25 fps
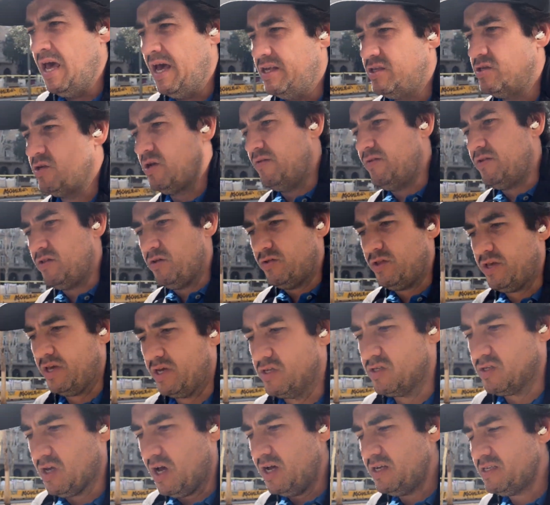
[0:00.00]
And so even though the
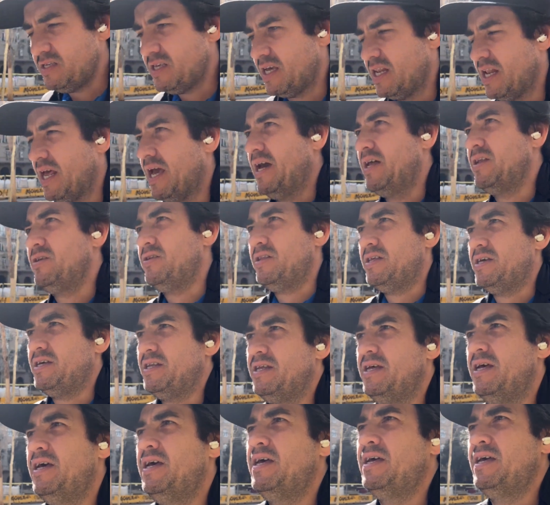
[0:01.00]
exhaust can handle
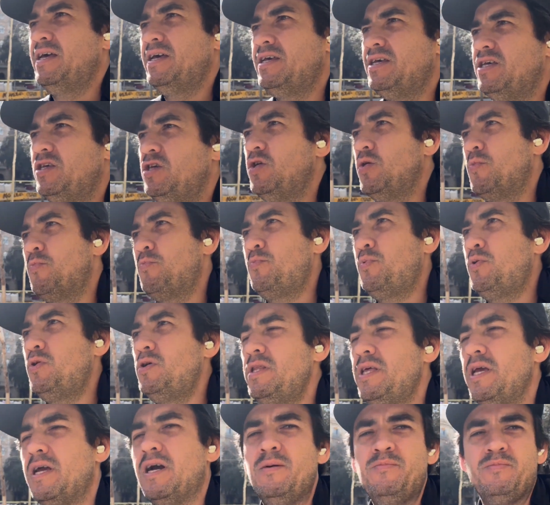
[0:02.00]
it, you're
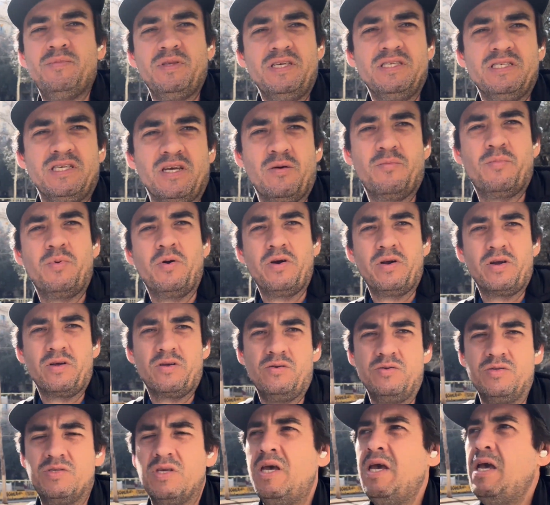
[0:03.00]
pulling up these air
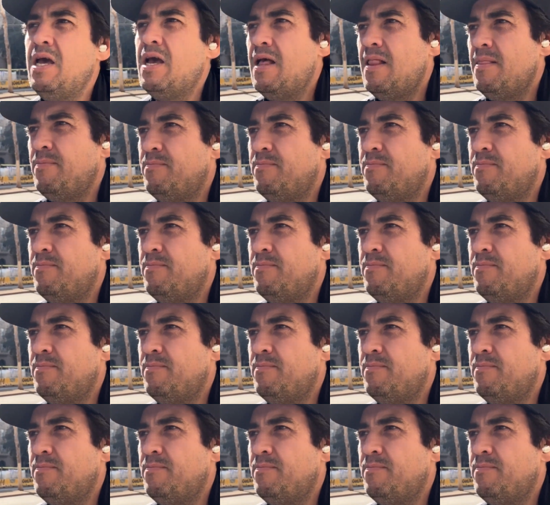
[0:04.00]
particles